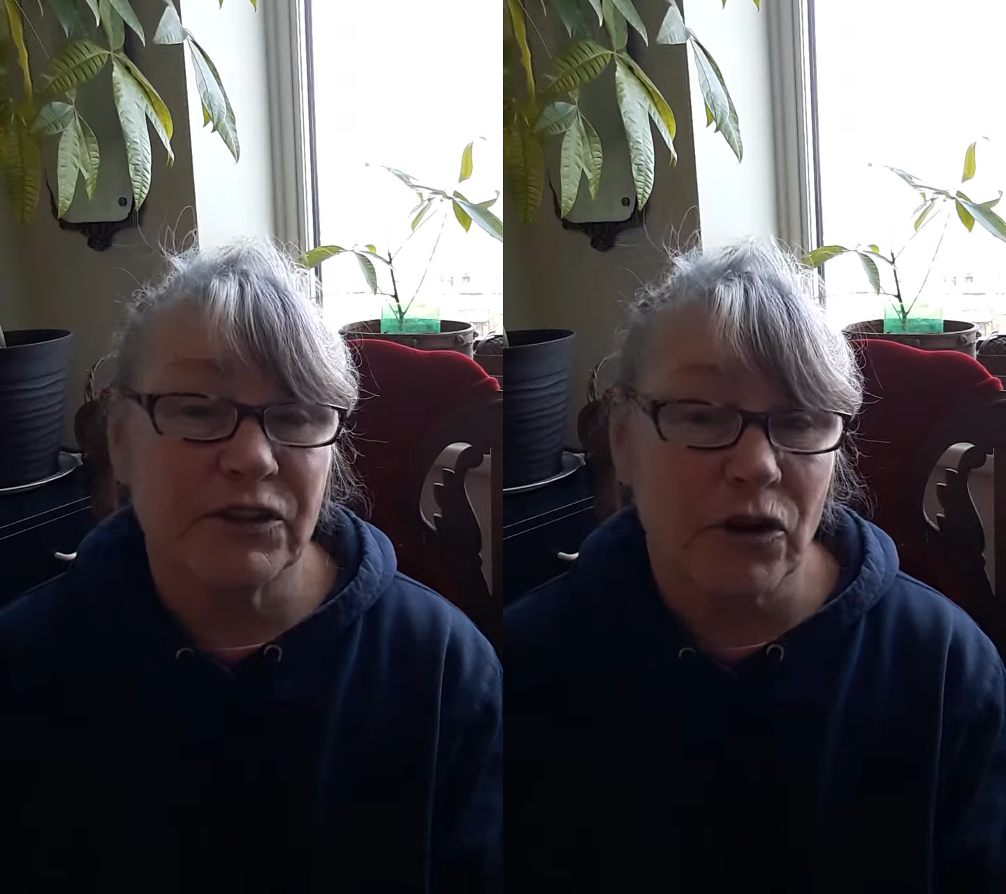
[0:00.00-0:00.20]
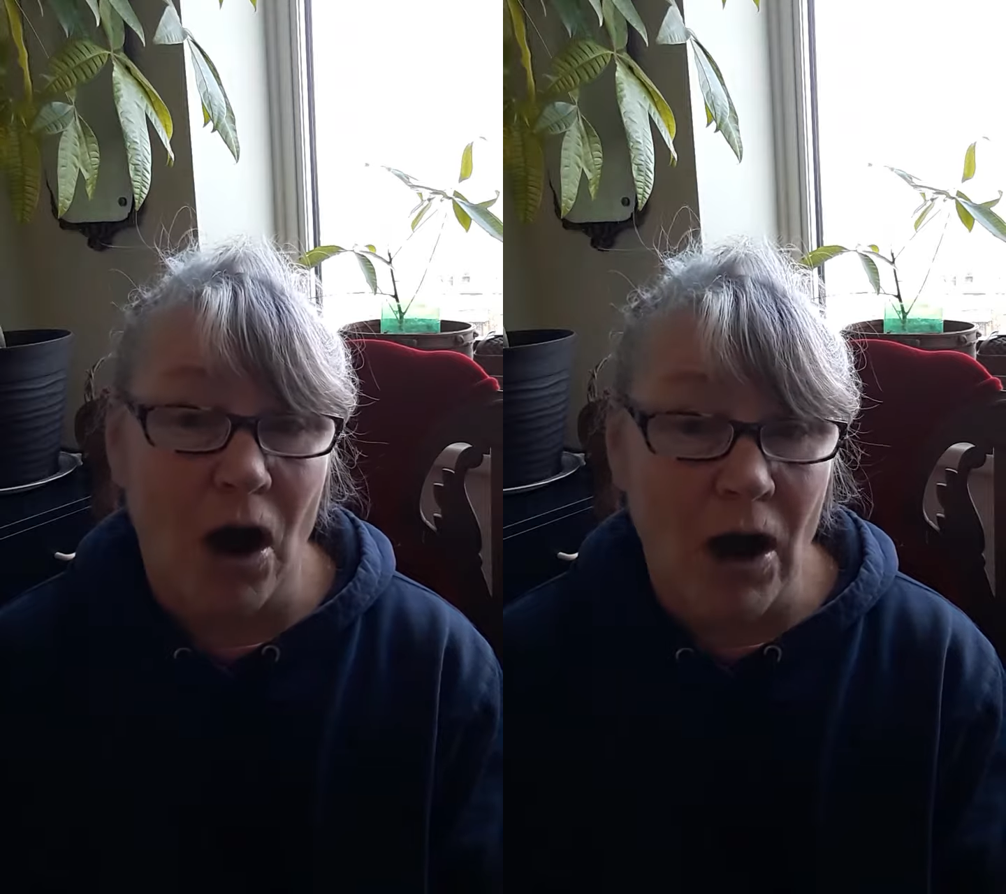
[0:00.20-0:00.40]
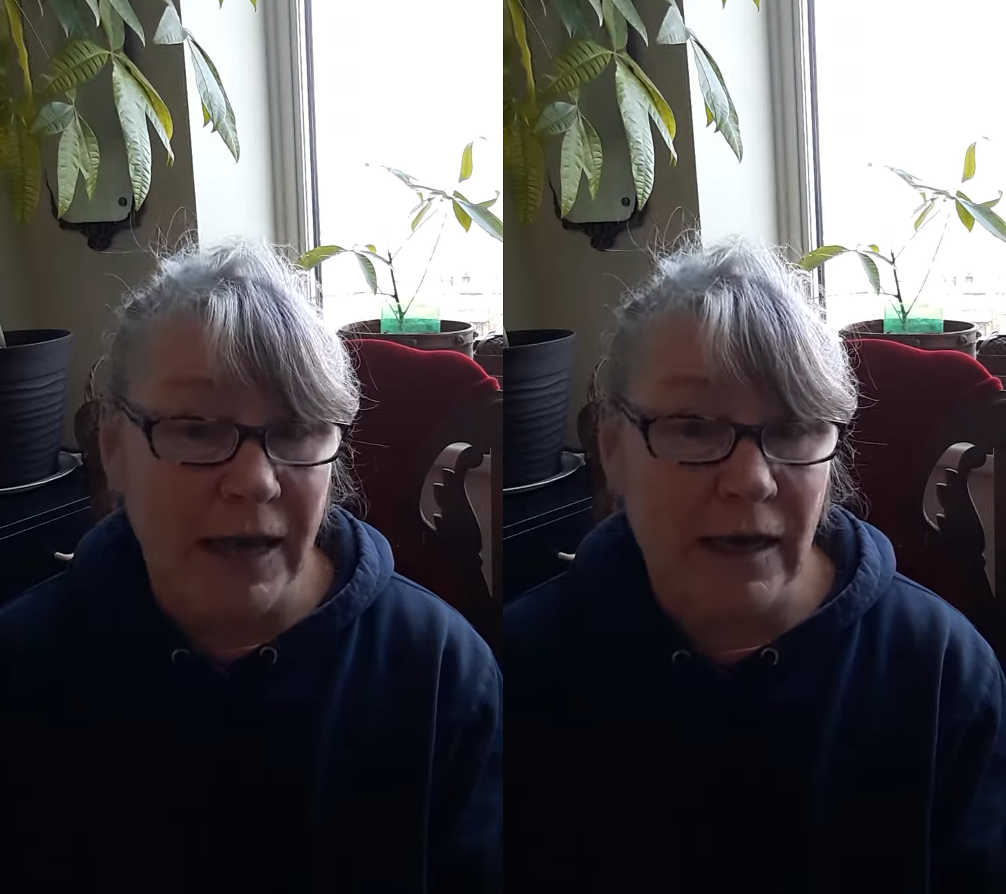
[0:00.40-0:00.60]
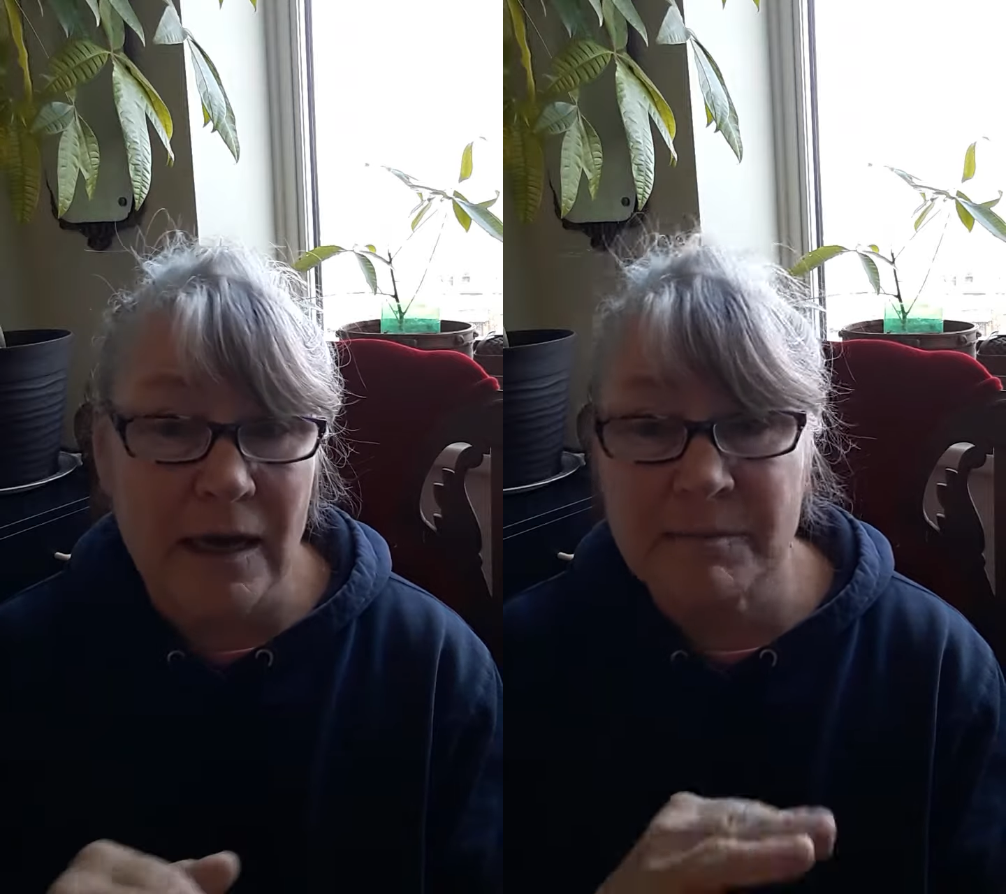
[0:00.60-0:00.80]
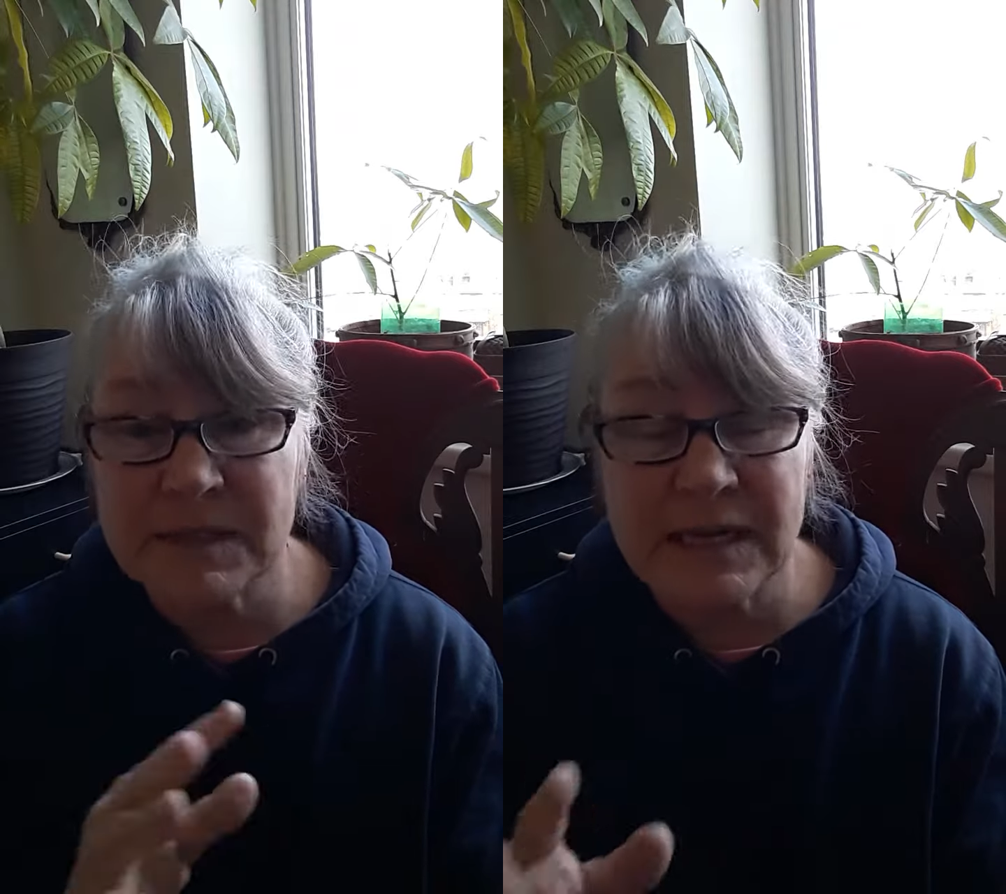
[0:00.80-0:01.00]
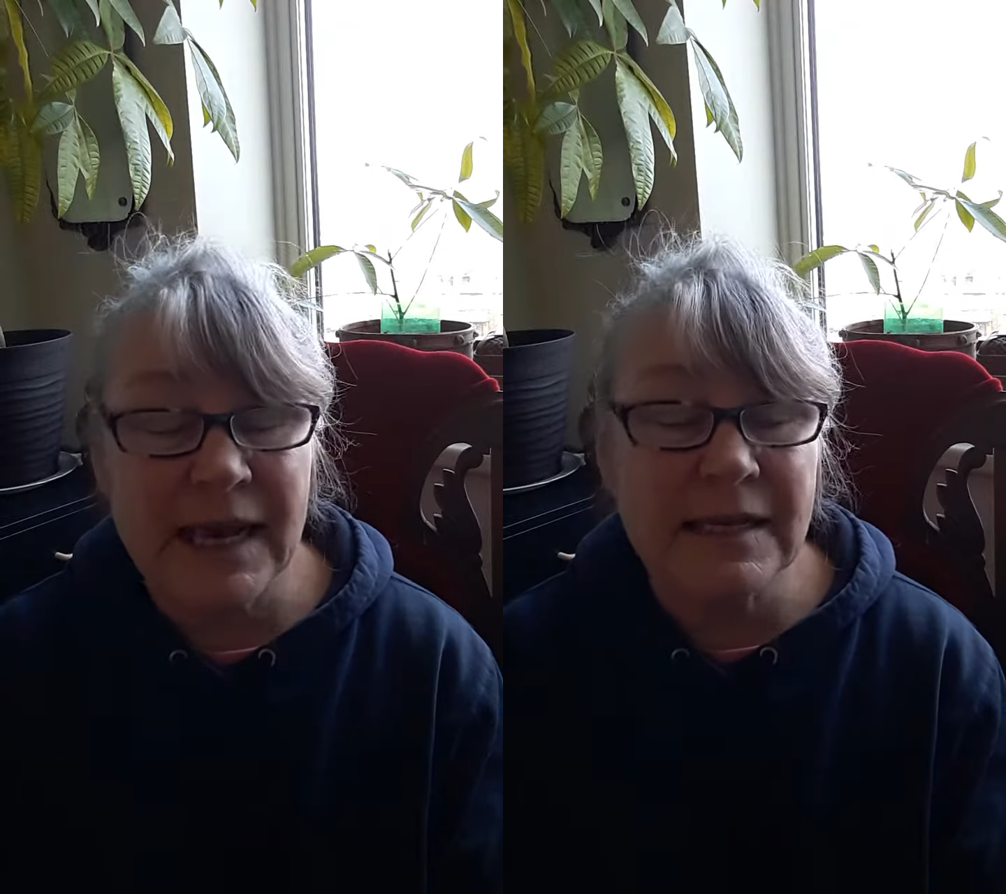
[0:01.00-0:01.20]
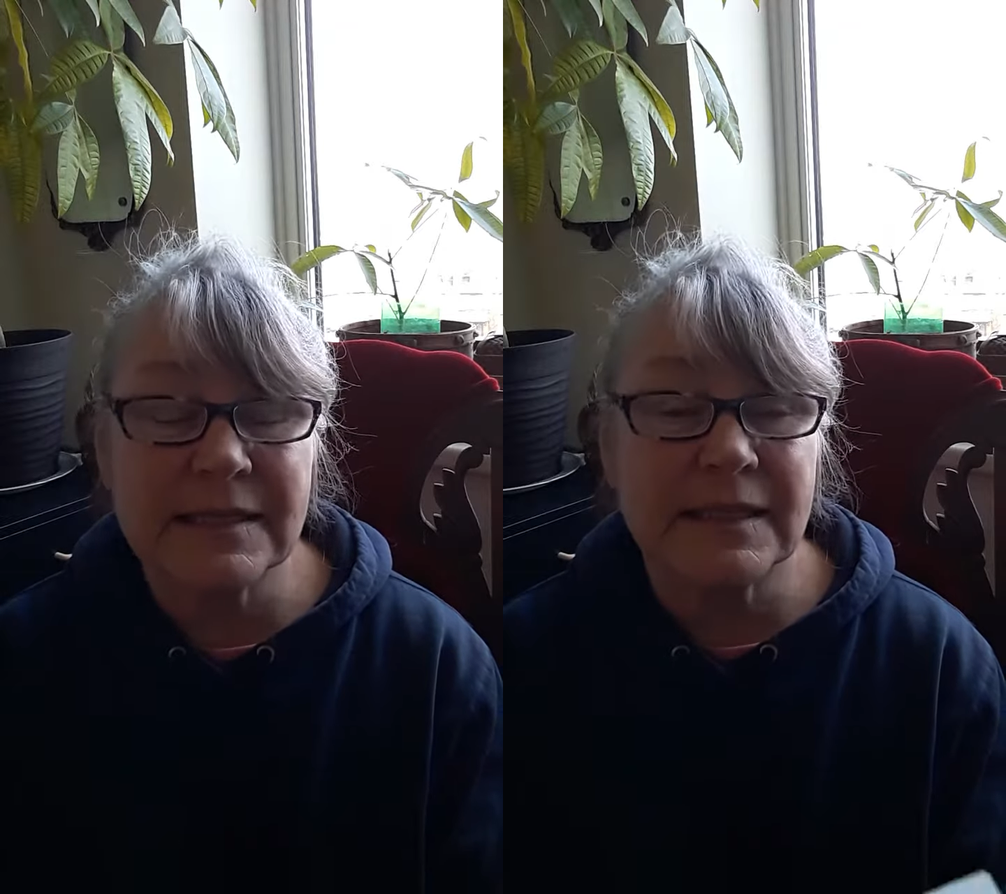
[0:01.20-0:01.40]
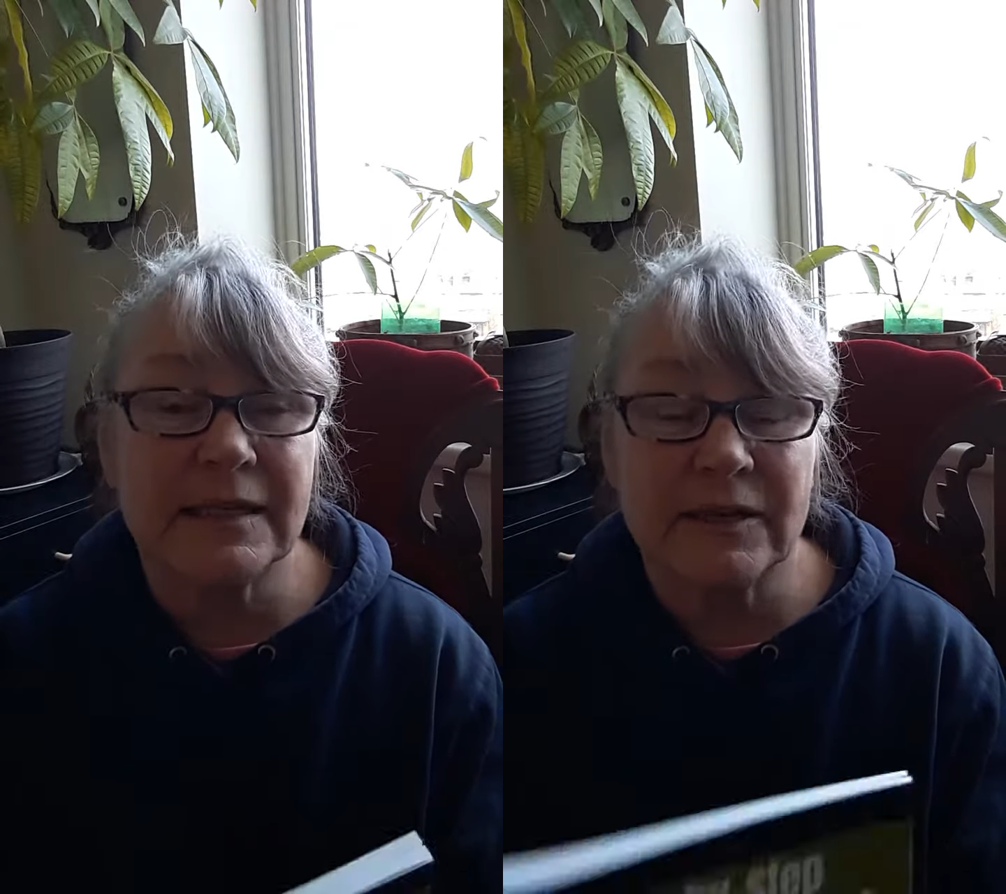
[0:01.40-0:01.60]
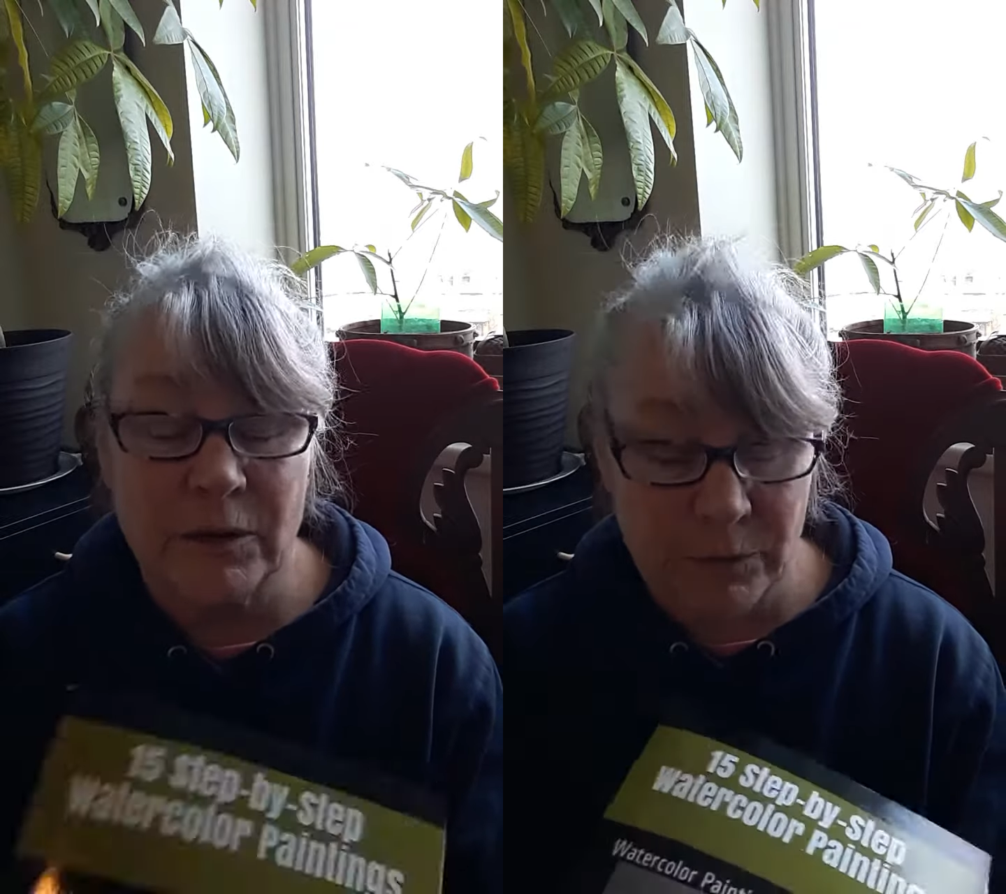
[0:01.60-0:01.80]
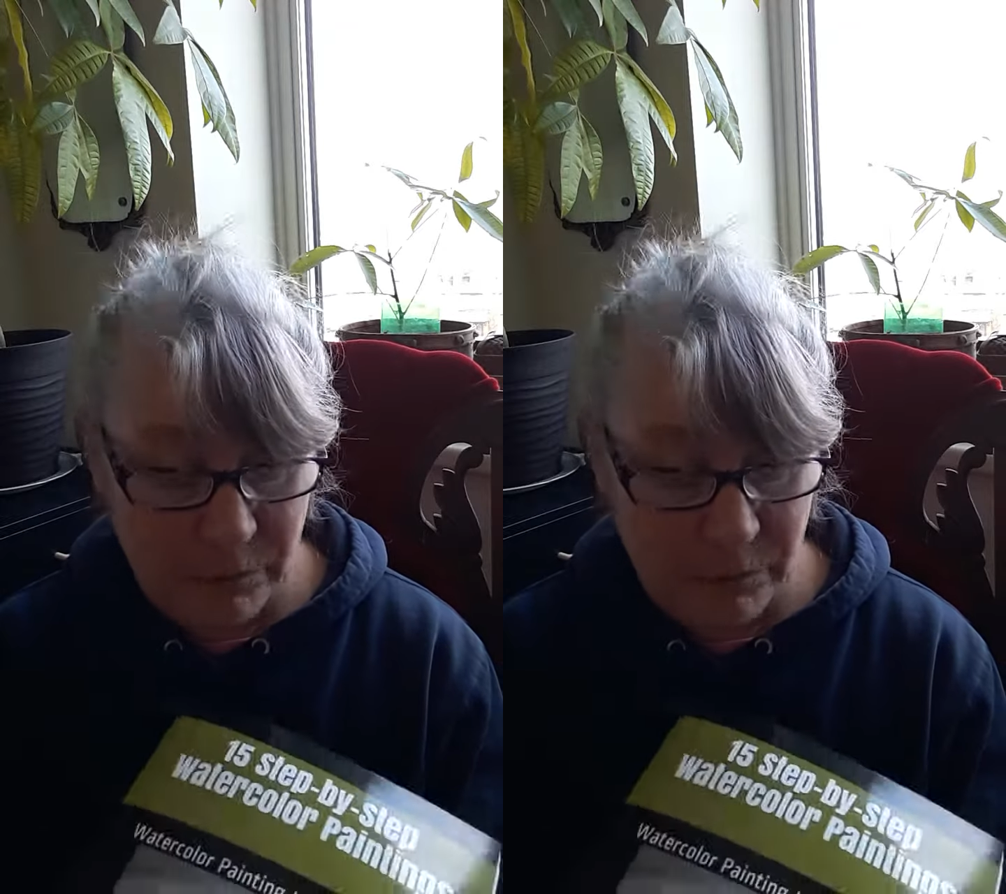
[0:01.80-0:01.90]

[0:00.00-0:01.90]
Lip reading: drawing comes next, and